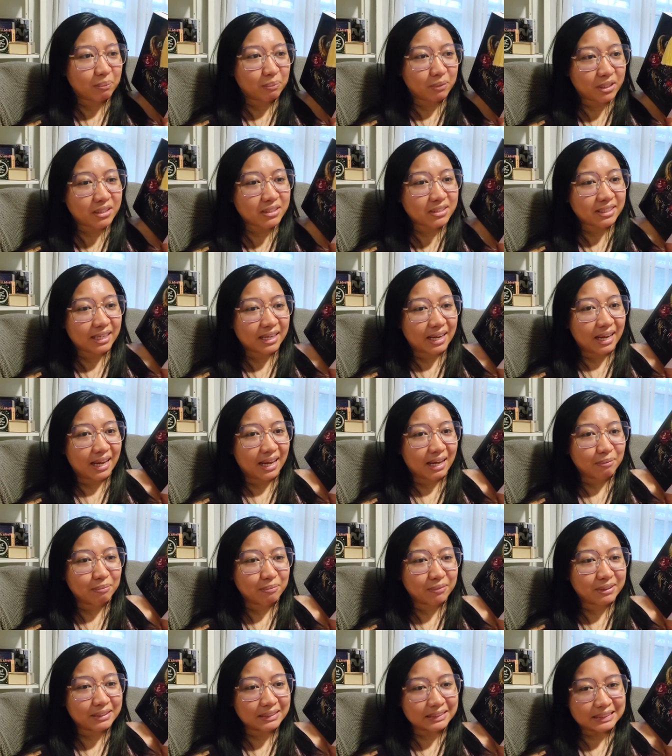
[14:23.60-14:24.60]
because
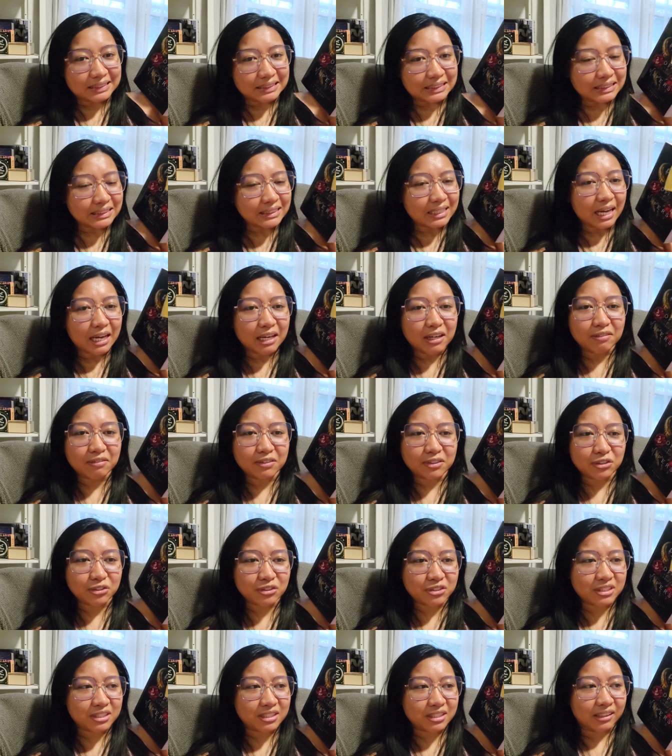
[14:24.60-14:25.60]
i'm still kind of
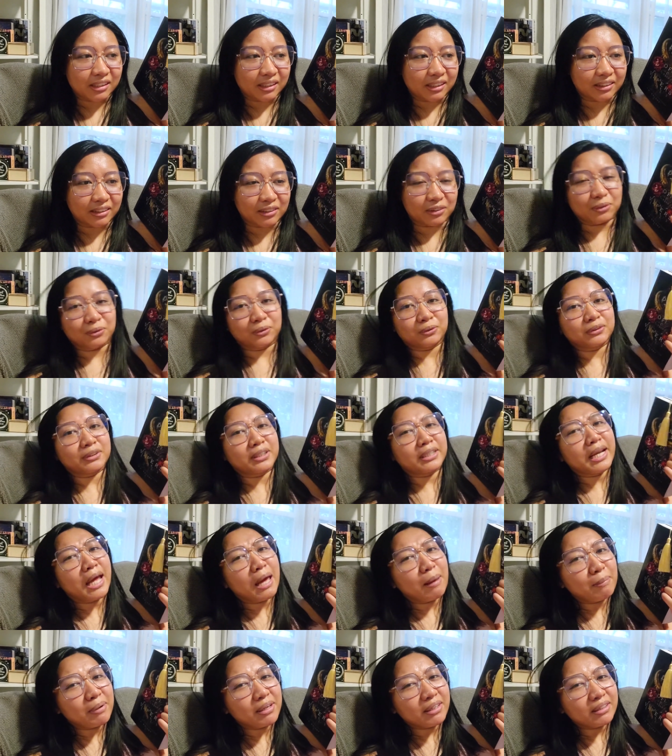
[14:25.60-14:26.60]
interested in like their whole
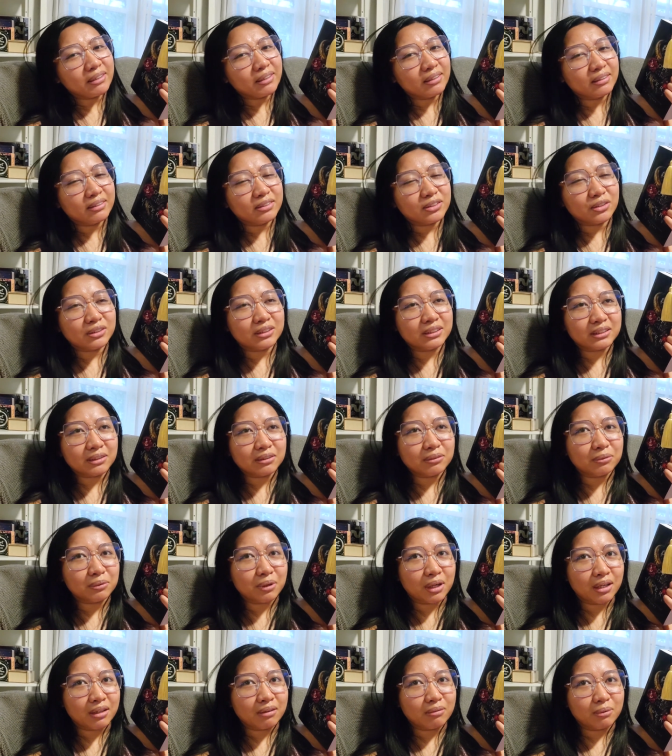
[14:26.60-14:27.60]
dynamic so i
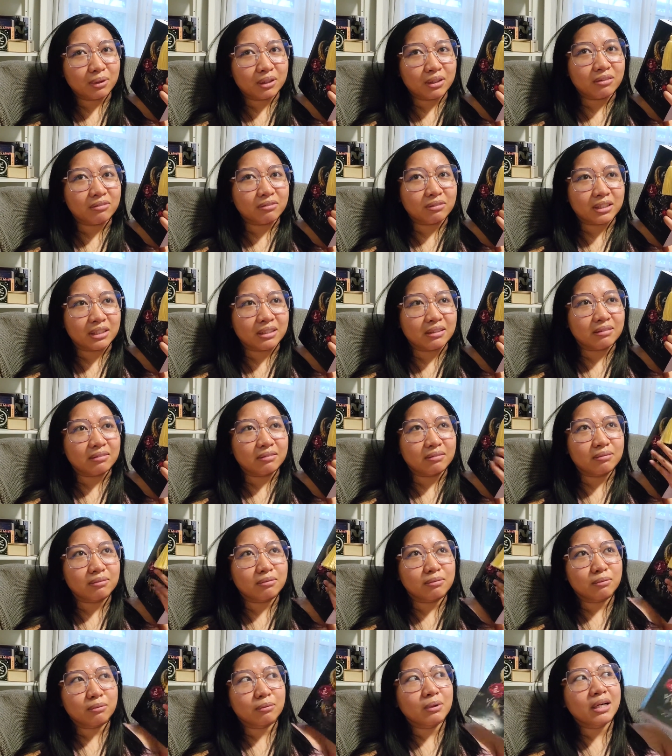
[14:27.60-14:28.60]
still i want to read
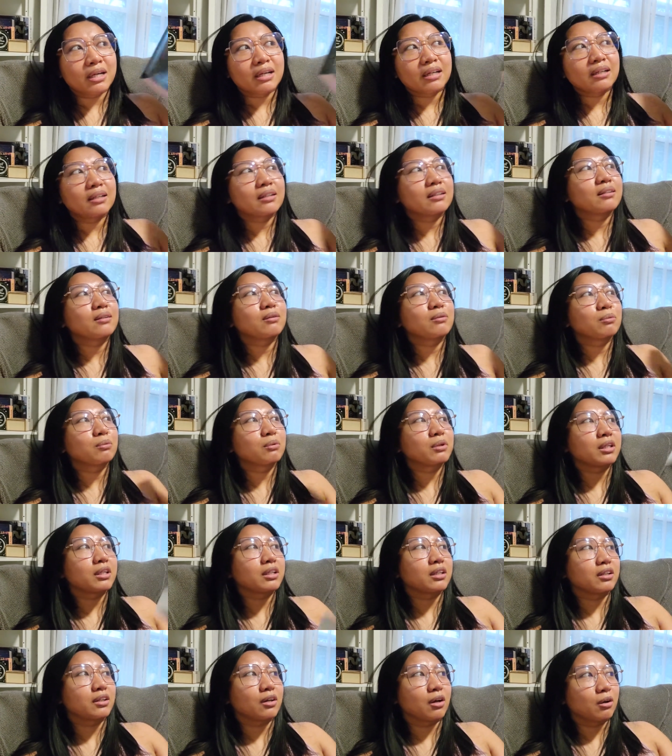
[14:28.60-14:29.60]
where we're
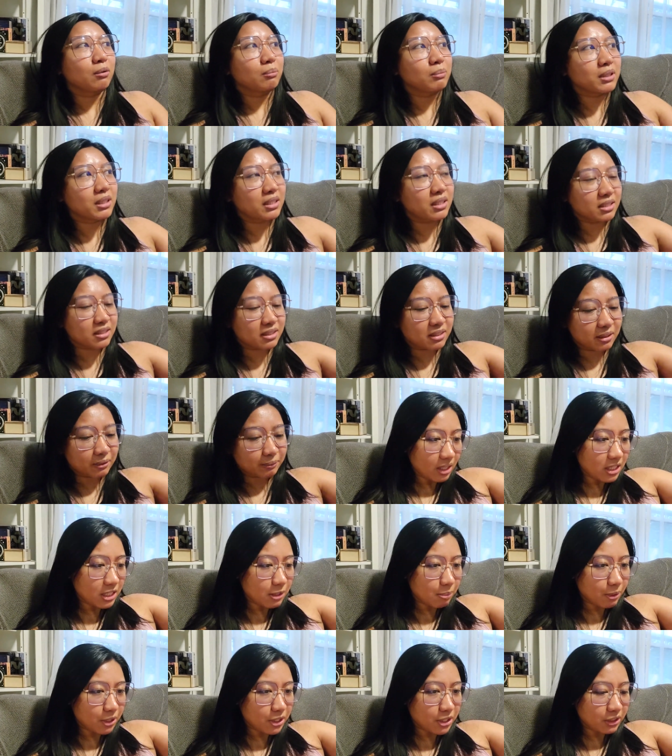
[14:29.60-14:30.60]
gonna go because
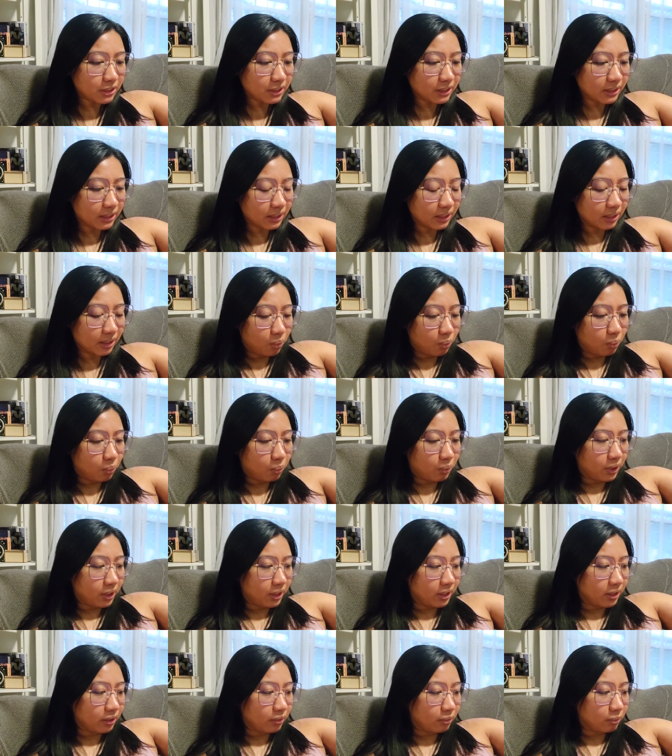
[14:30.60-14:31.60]
especially
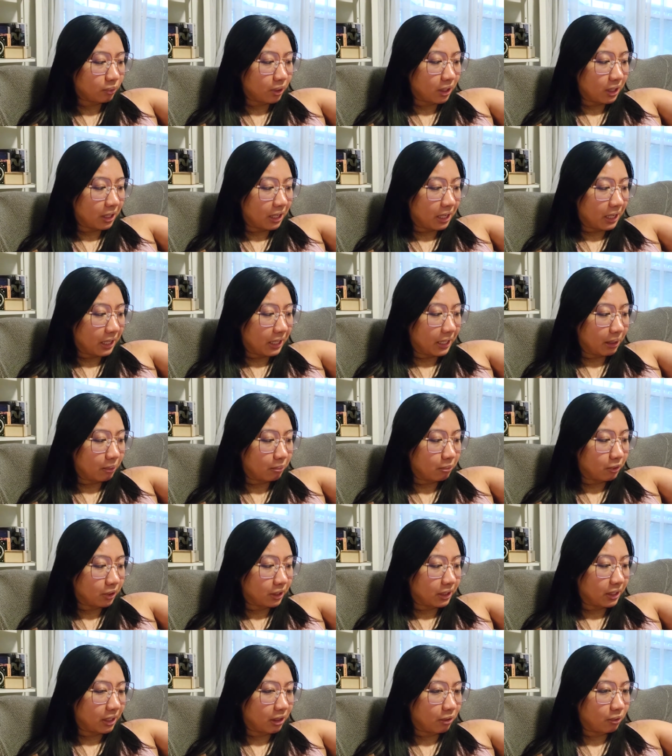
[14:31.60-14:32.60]
with where i am
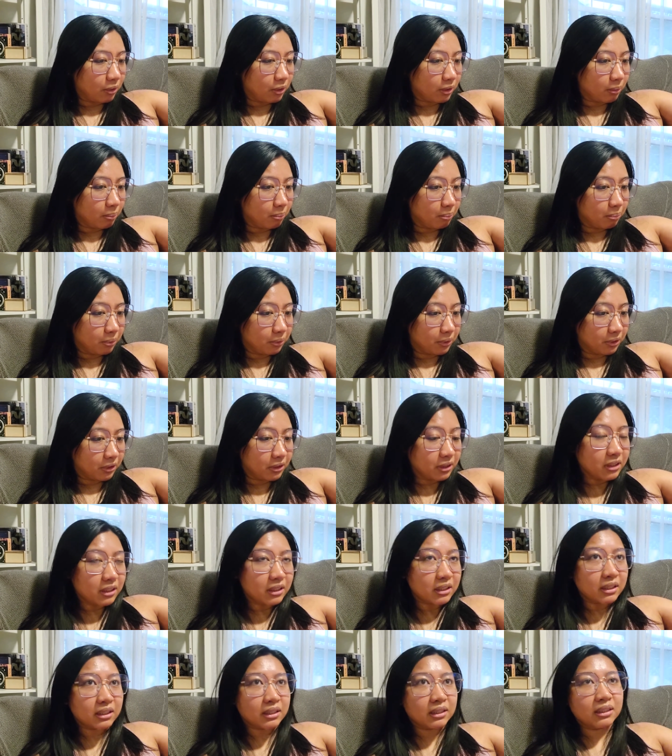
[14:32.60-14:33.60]
right now in the
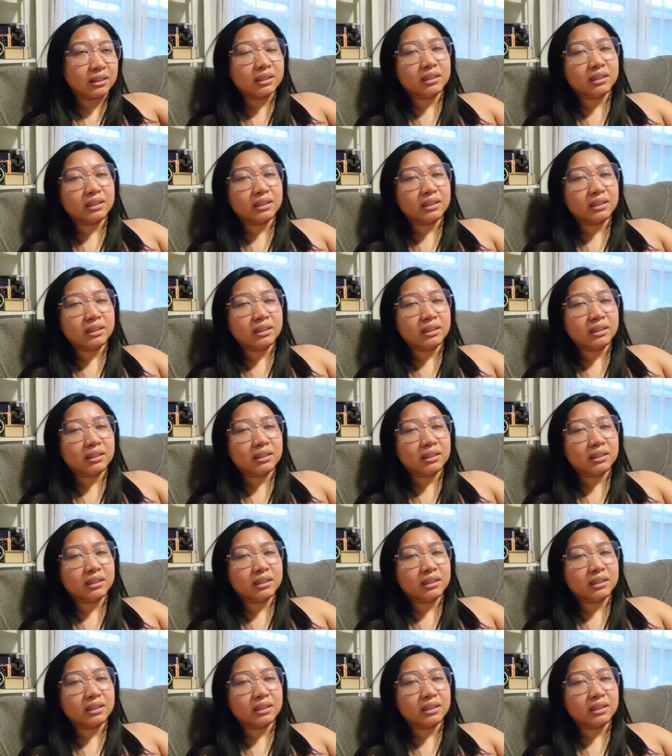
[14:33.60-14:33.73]
book